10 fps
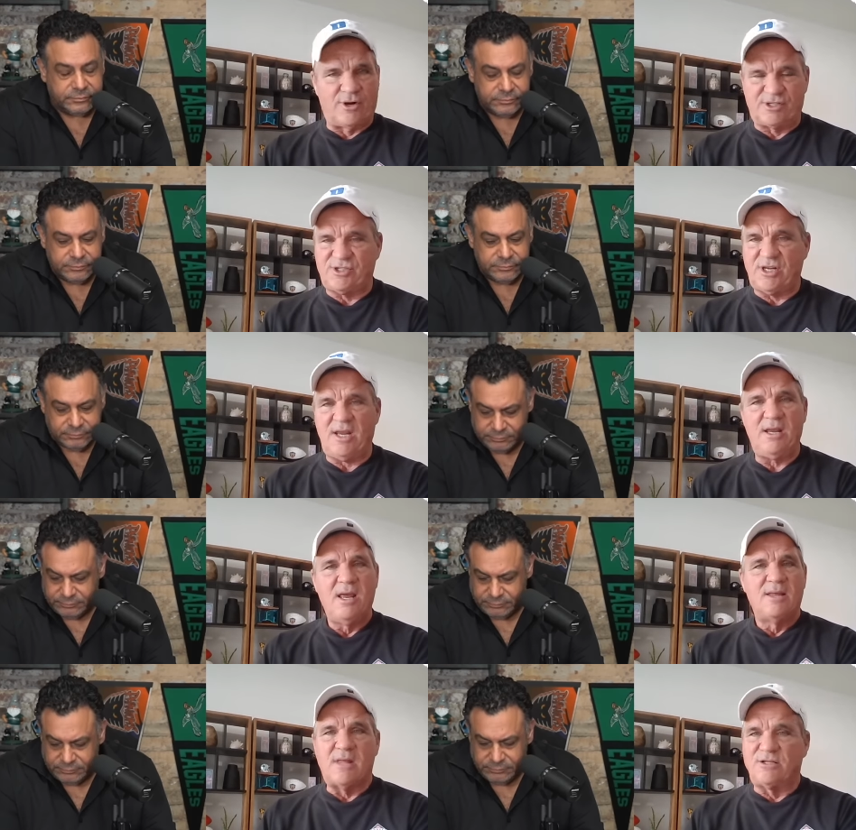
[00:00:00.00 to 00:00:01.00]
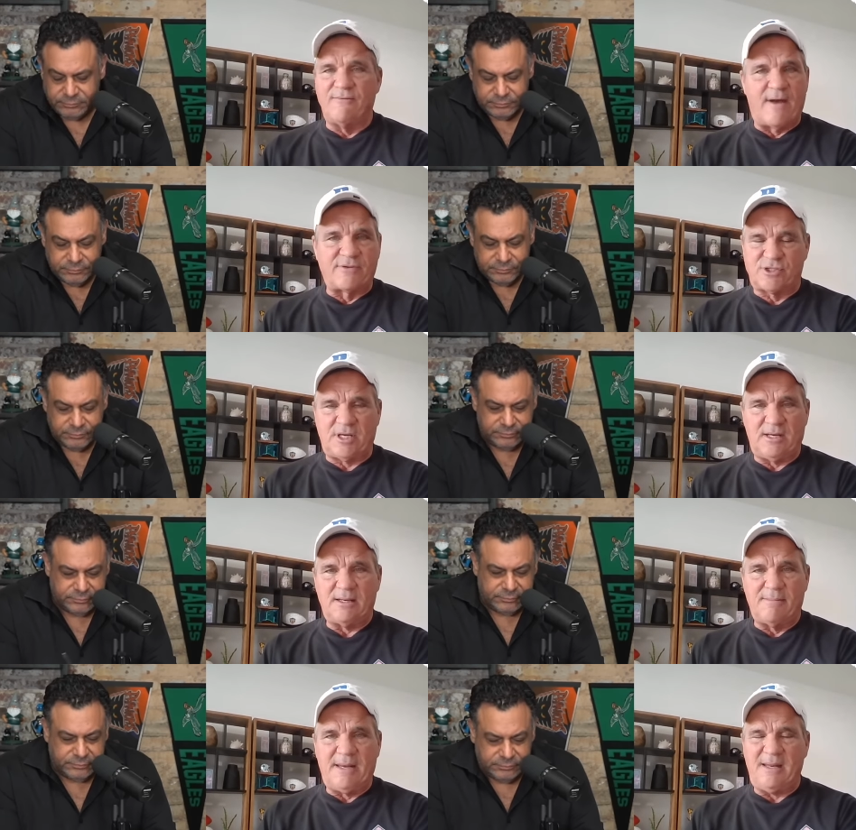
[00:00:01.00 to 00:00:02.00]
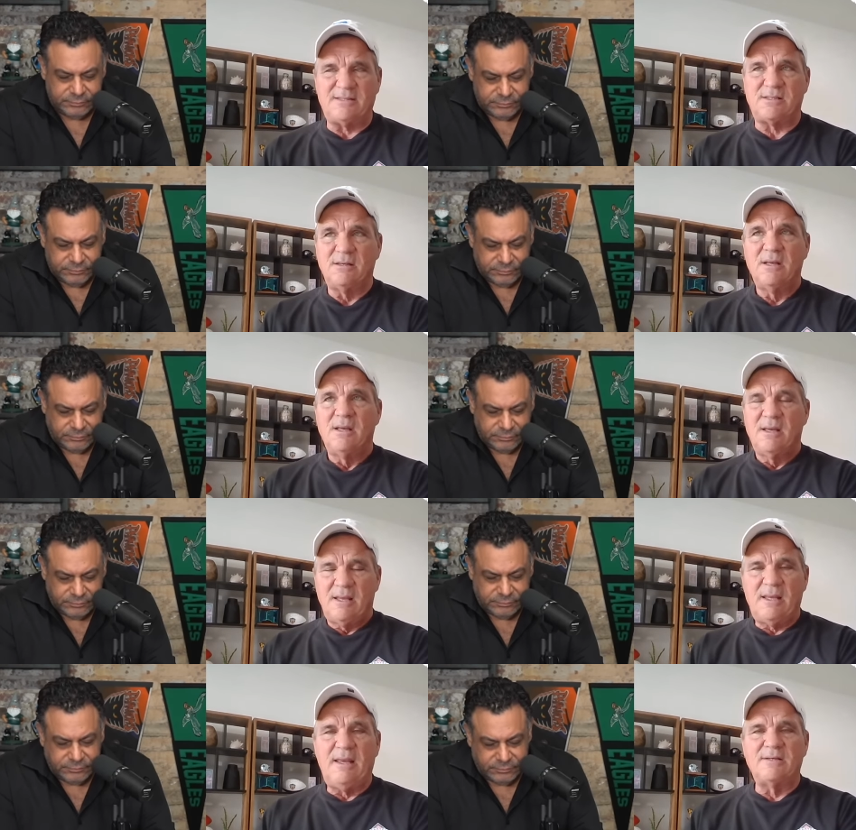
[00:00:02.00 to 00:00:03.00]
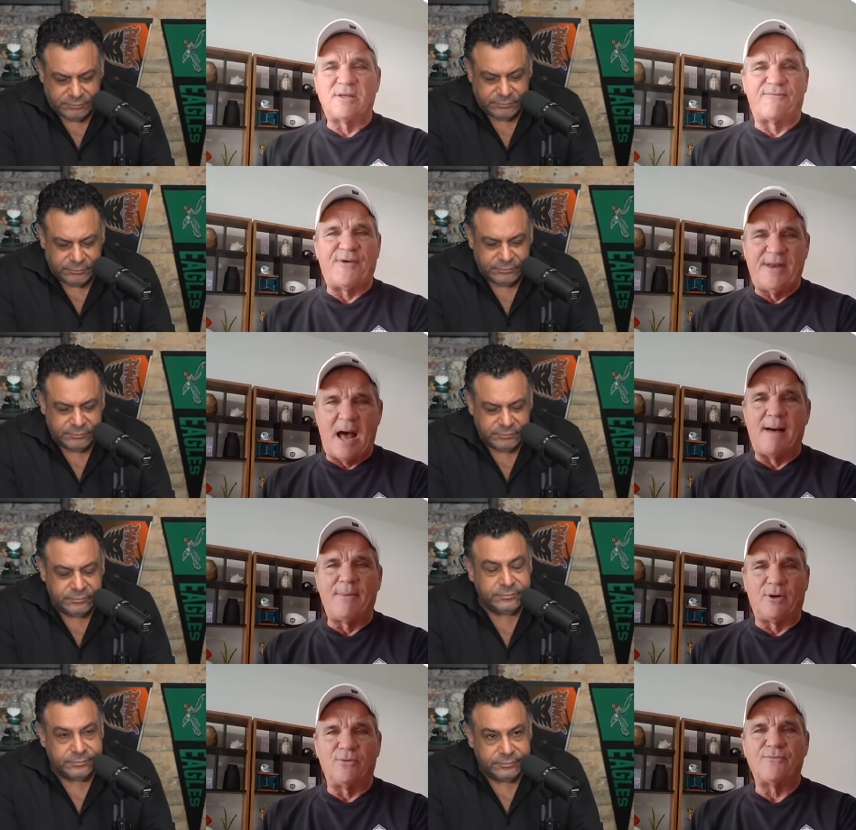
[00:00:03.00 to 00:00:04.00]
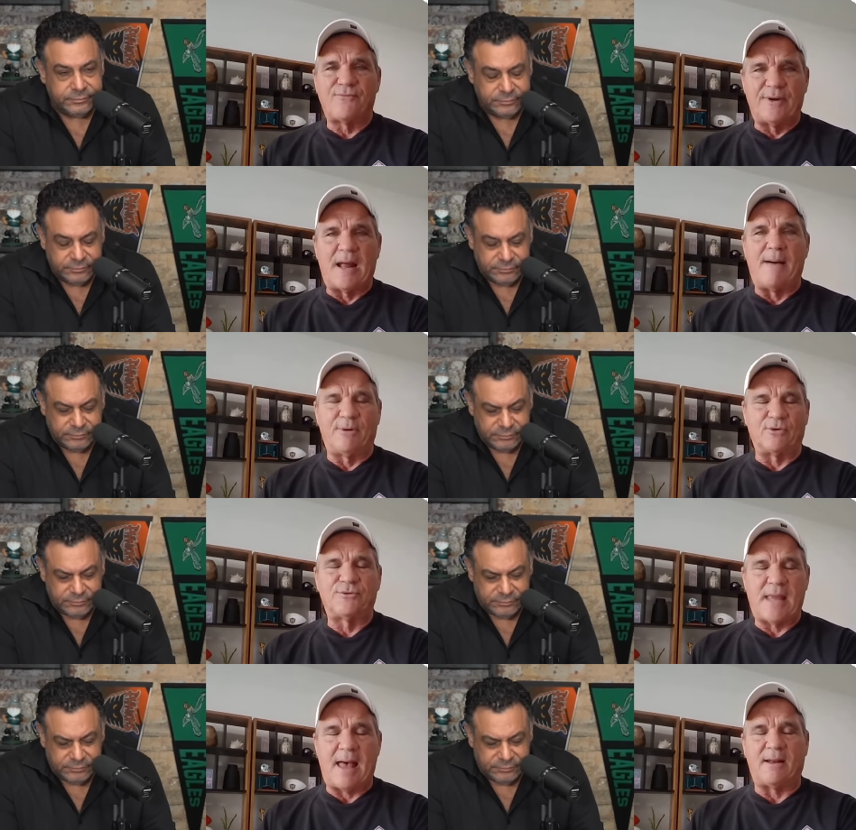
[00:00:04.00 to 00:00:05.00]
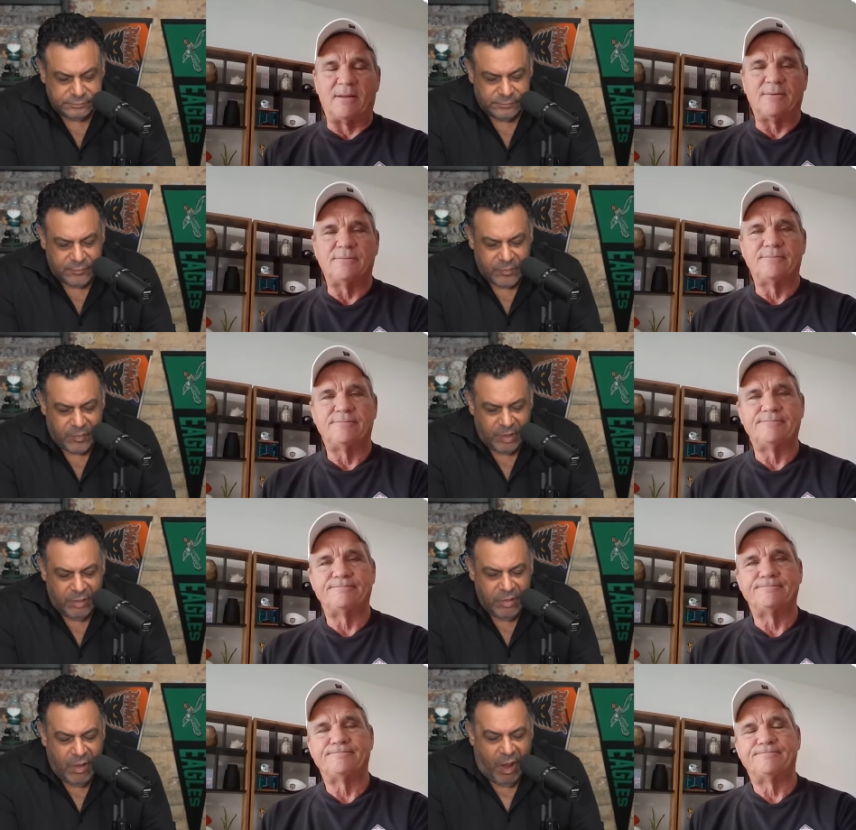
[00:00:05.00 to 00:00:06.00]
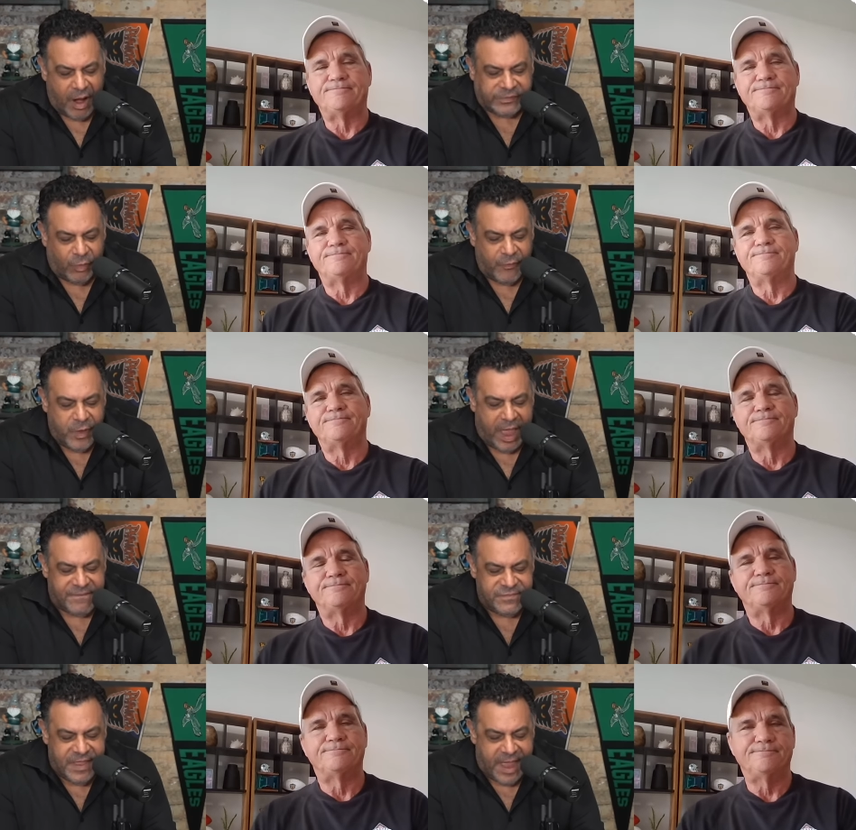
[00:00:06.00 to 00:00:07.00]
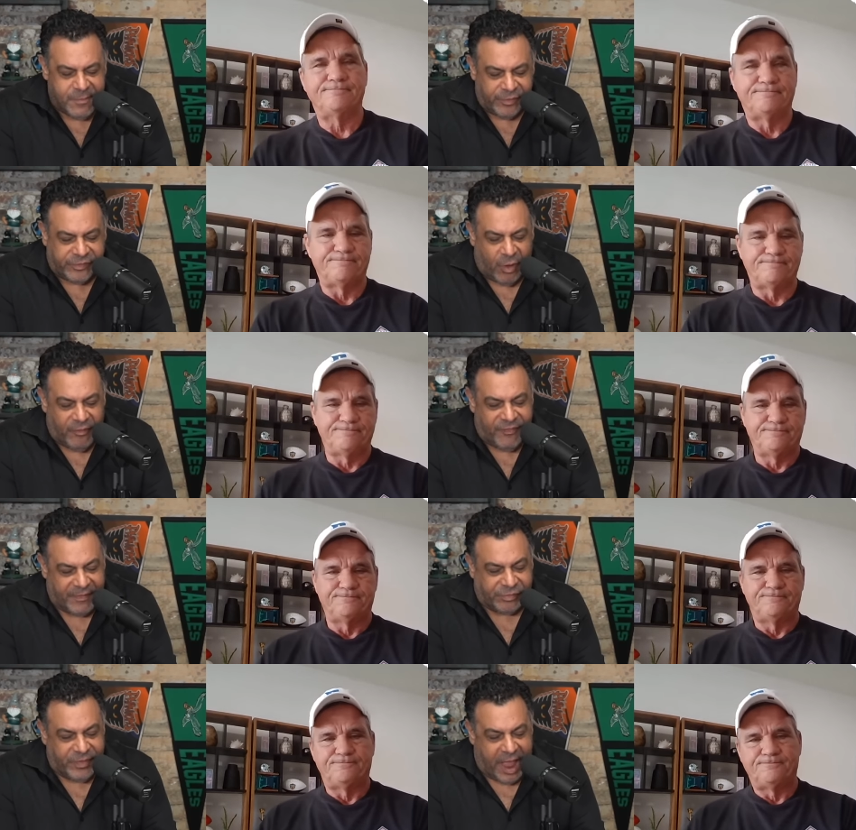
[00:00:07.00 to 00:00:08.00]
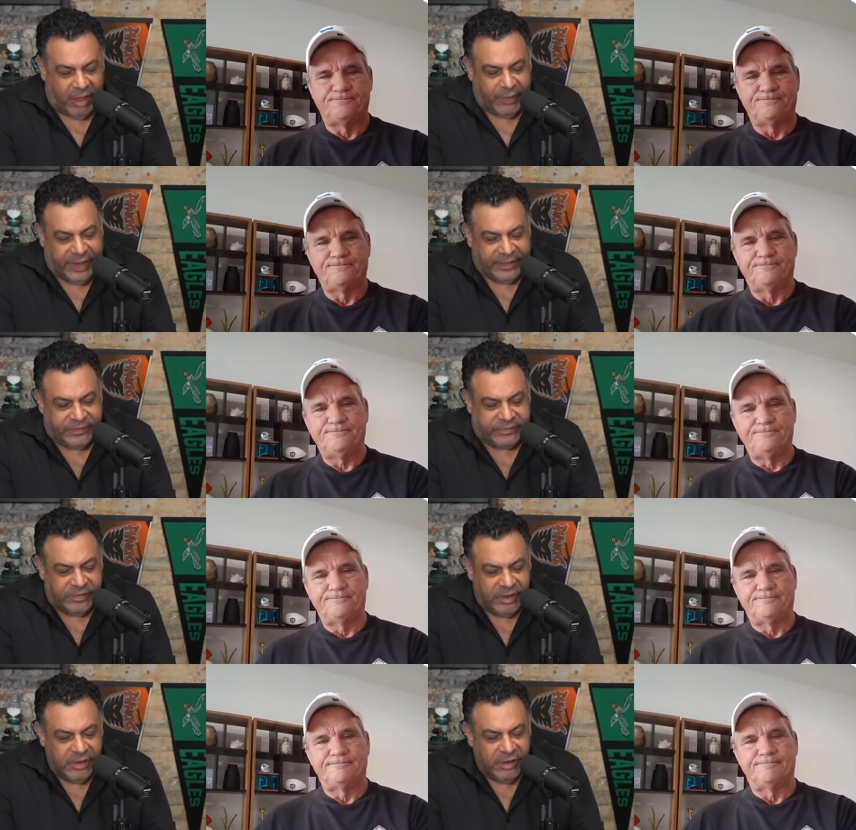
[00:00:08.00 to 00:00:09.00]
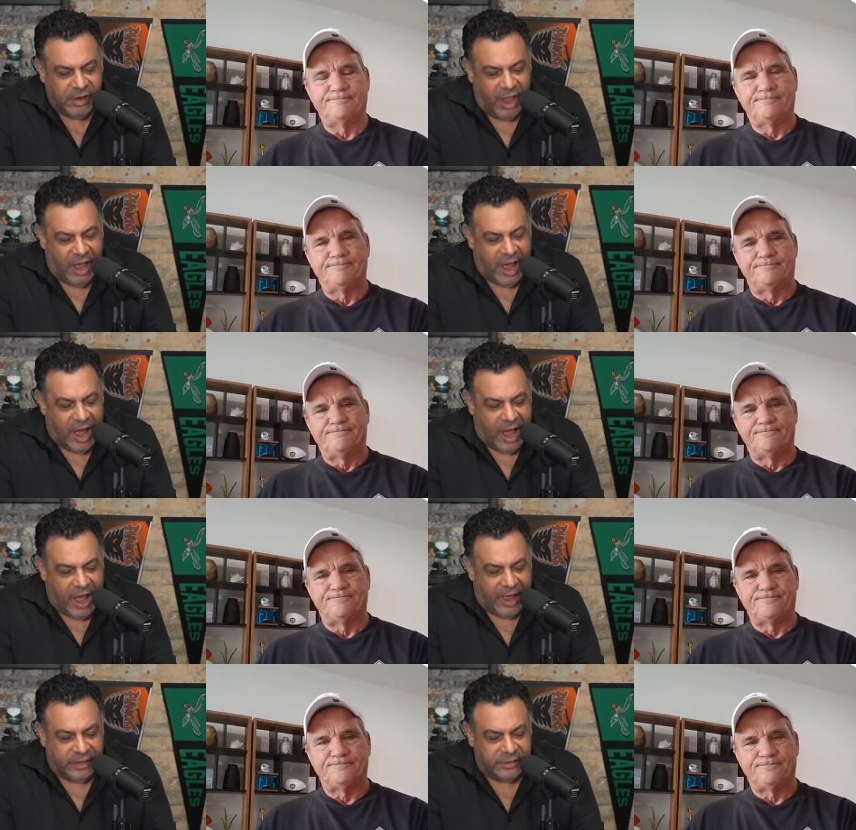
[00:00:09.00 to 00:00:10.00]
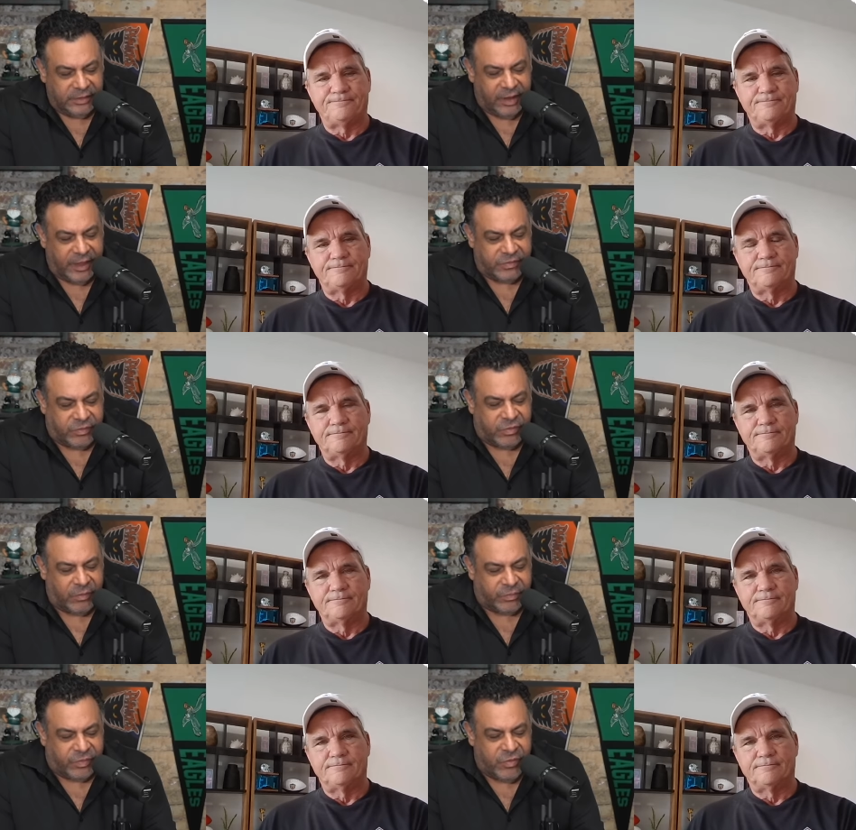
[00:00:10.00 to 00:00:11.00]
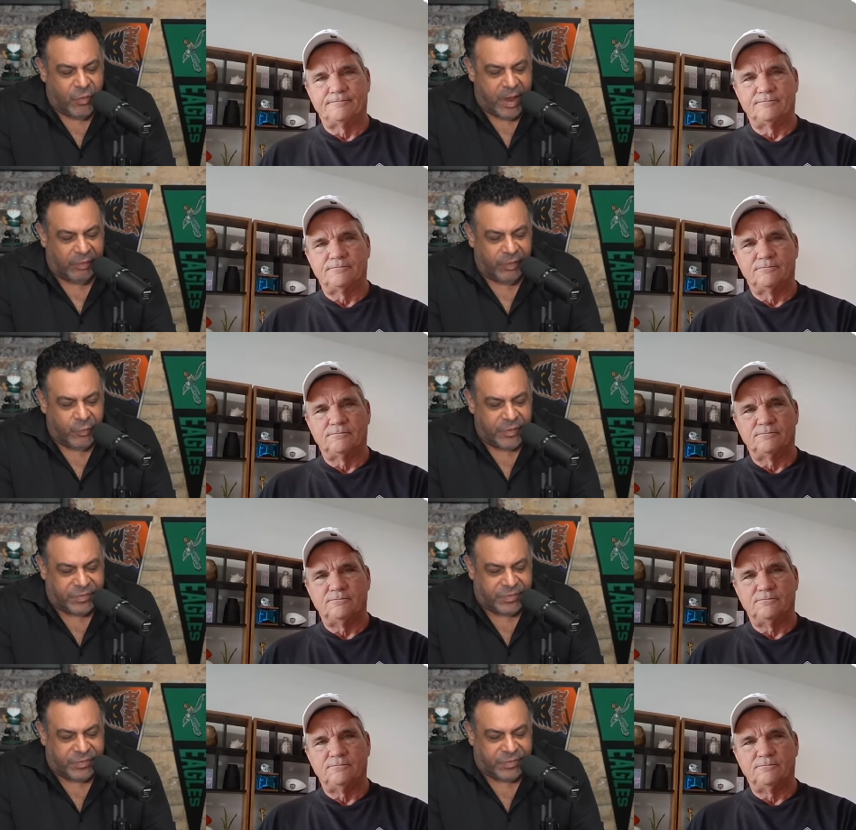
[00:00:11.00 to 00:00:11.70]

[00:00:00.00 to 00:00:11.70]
Speaker 1: going to see." that you've ever seen. I mean, he's he is a phenomenal, phenomenal talent.
Speaker 2: All right, so we have Nabers going five. So now it's uh, New England with